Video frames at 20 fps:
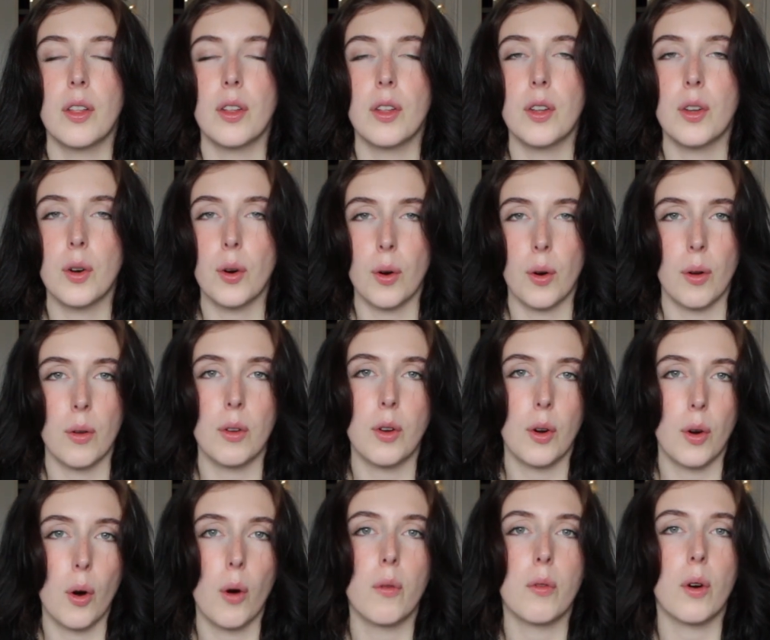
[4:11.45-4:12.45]

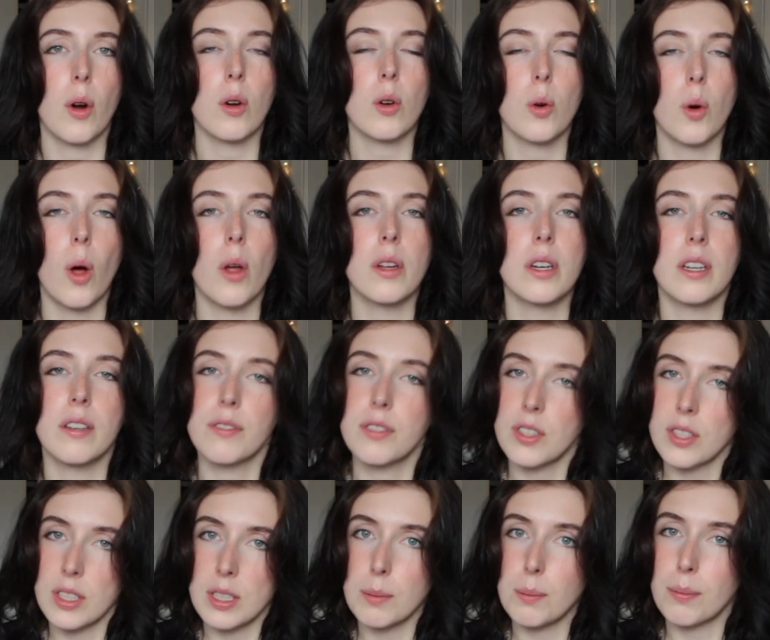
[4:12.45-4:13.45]
your overall quality of
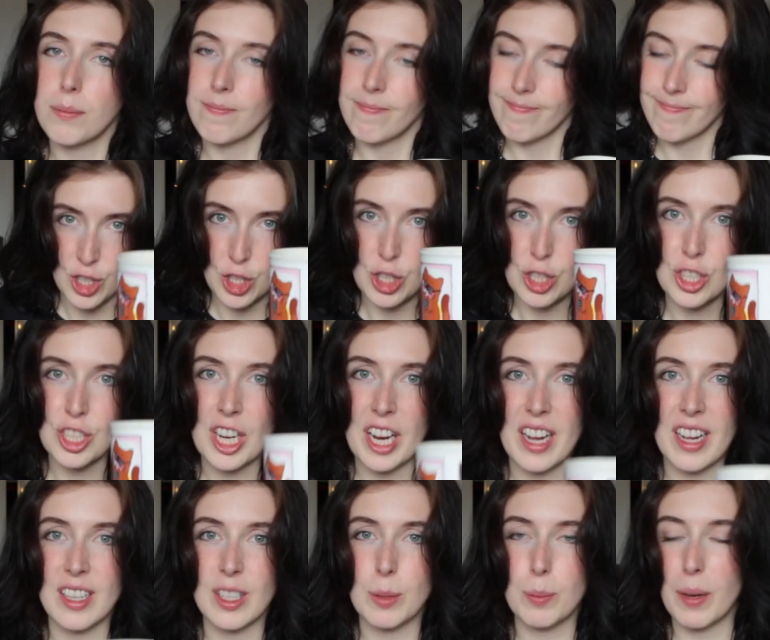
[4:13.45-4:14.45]
sleep.
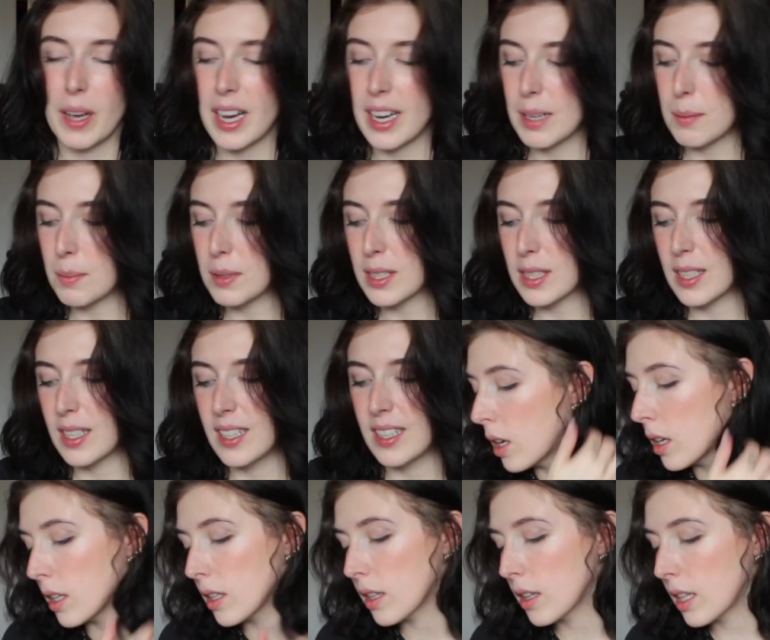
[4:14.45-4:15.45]
Cheers, vibes.
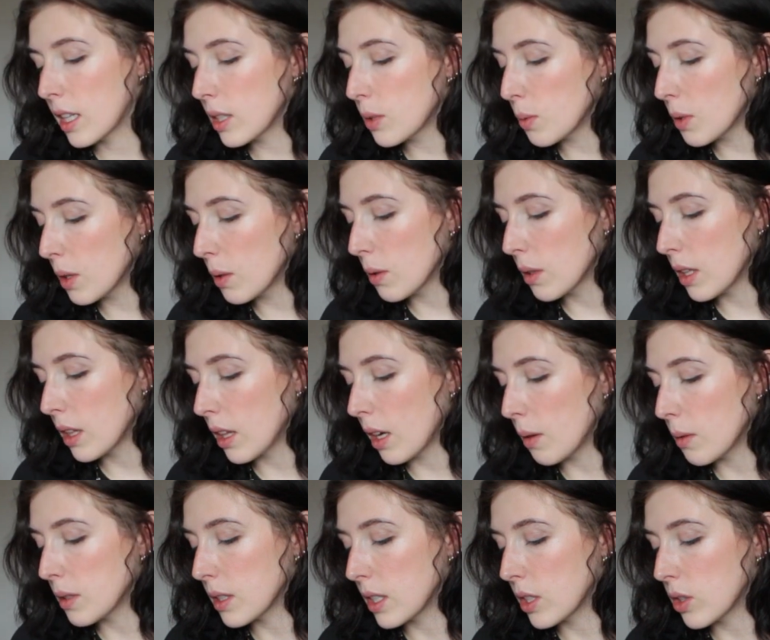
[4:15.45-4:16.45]
This one I really
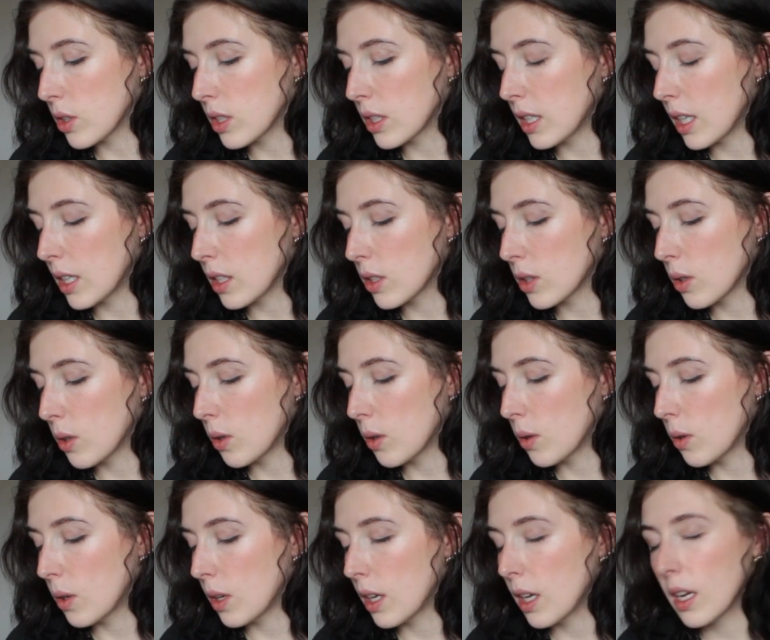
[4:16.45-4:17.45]
thought was interesting.
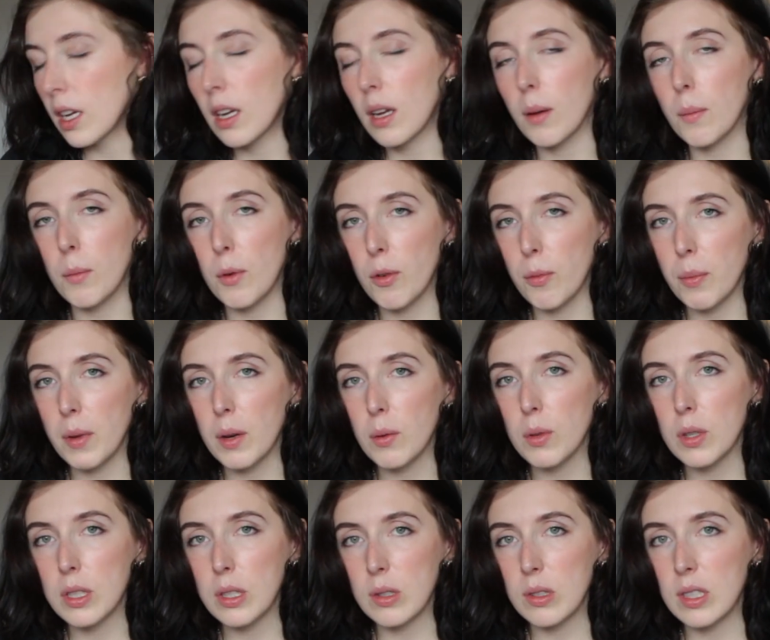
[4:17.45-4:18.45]
So movement
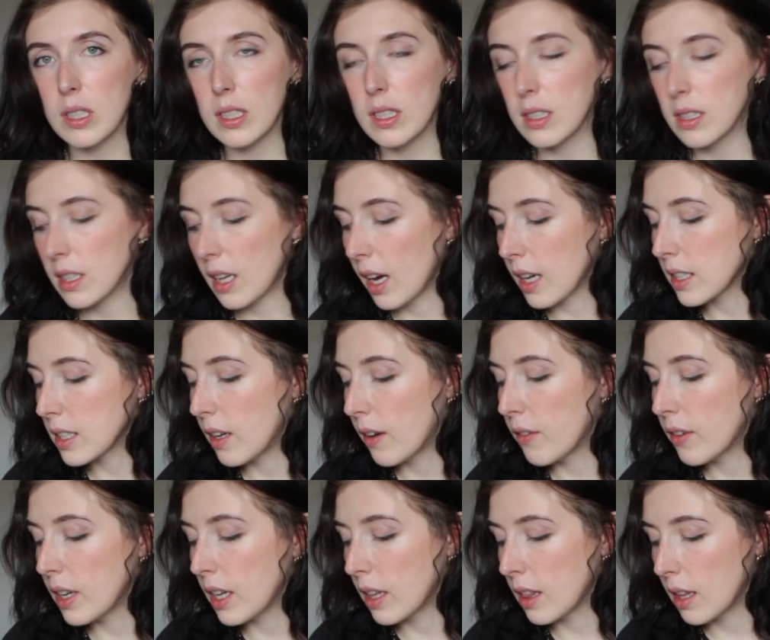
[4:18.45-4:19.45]
reduces
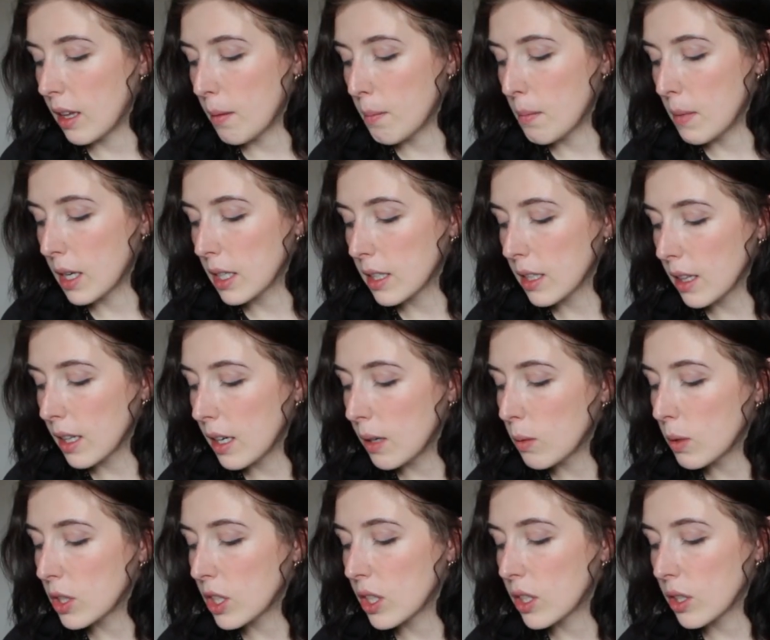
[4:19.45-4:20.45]
activity in the amygdala,
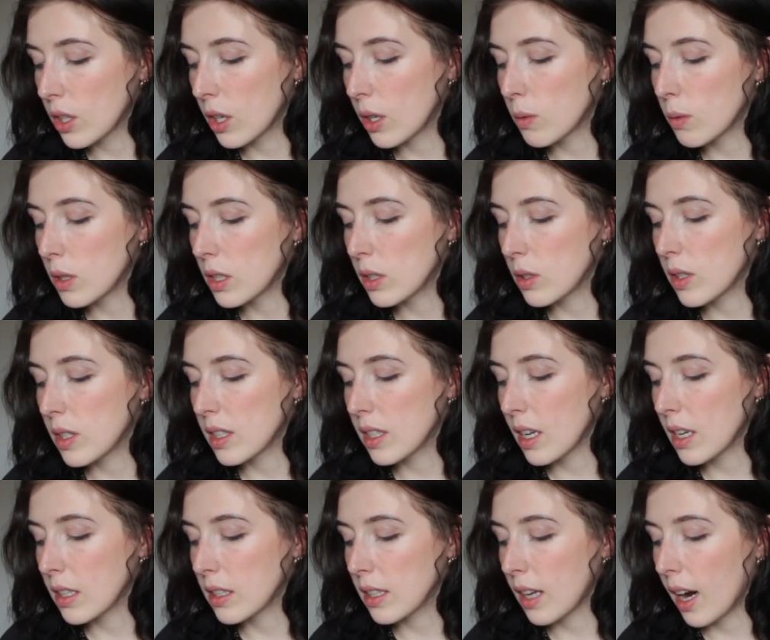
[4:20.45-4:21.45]
which in turn reduces
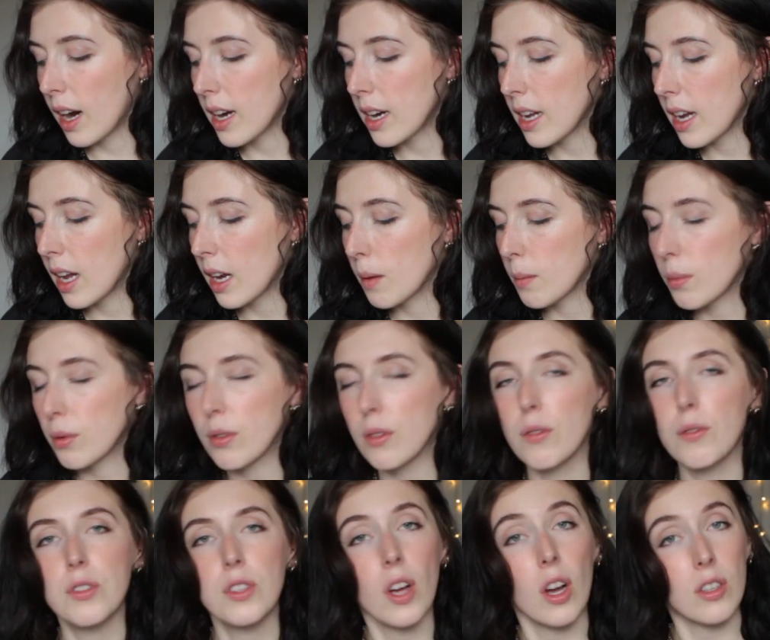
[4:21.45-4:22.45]
anxiety and
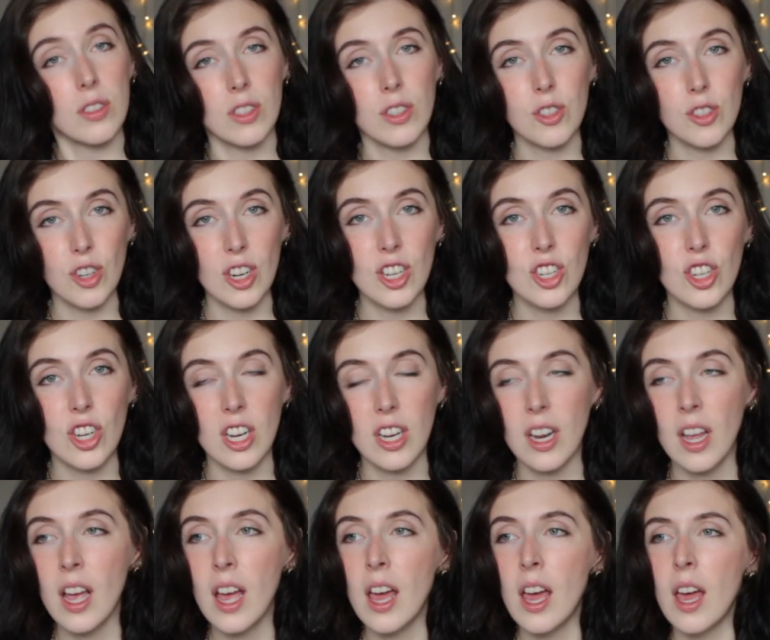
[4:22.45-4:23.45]
improves
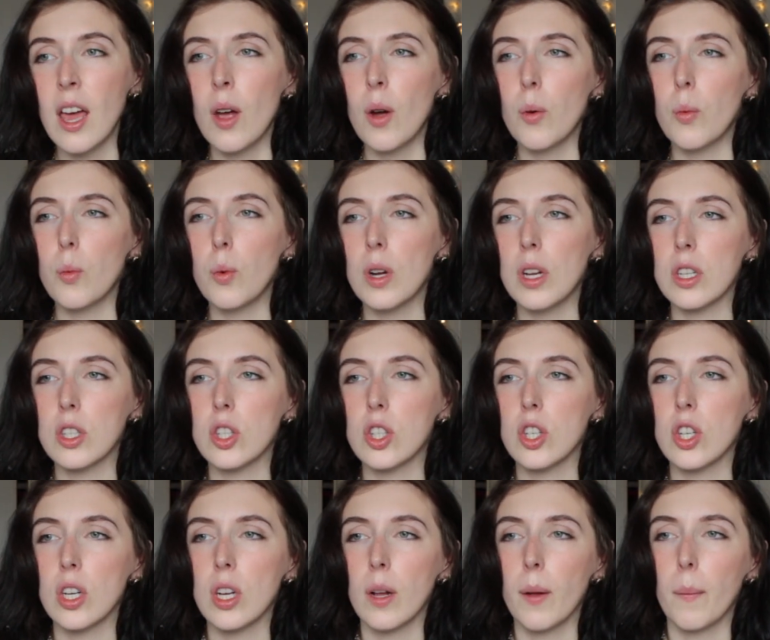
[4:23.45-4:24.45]
concentration,
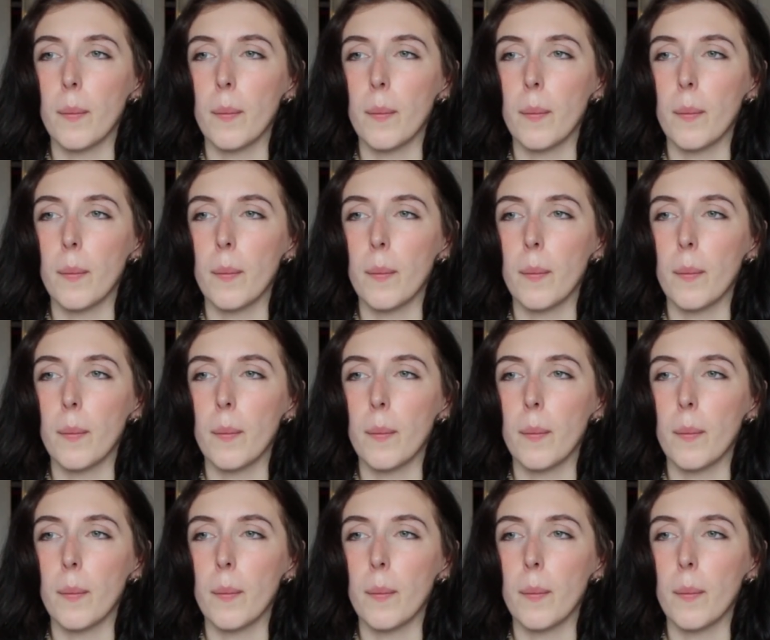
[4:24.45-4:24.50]
which